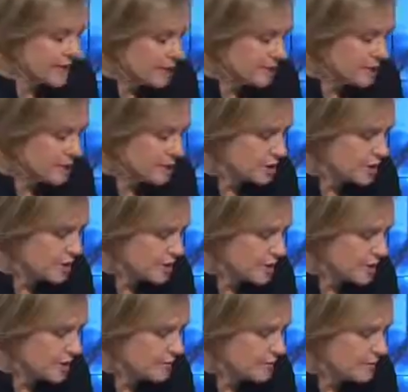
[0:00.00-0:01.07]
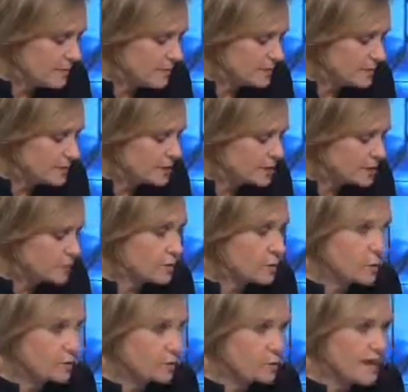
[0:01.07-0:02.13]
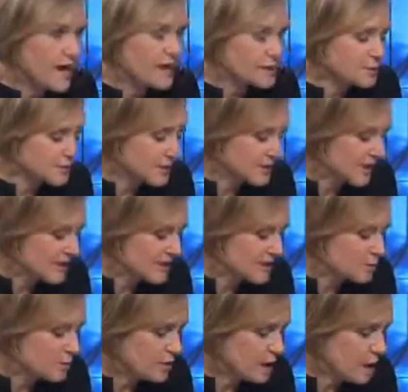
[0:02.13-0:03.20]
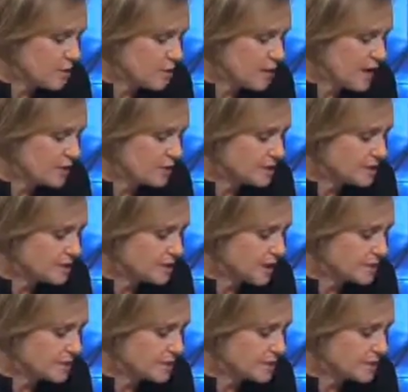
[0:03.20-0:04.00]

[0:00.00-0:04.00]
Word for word: that budget. Um, it's a budget with a new tax, with levies, with co-payments.